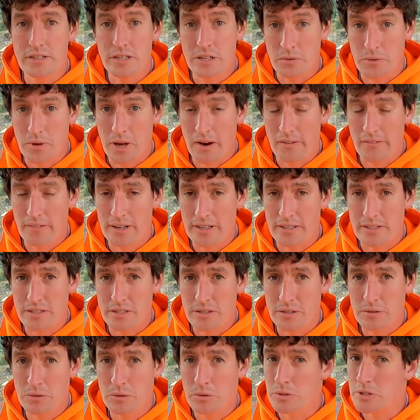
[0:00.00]
do you currently
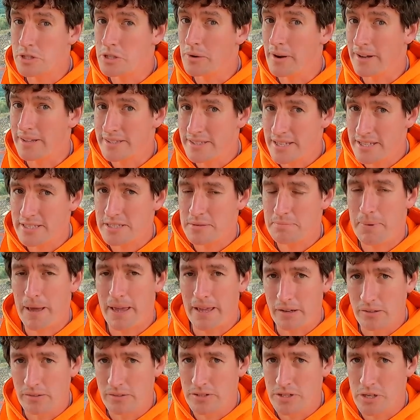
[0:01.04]
do or do you
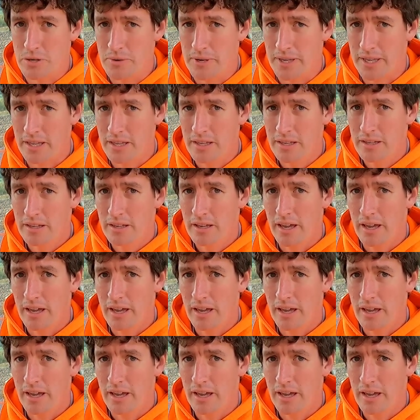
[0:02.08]
anticipate on doing,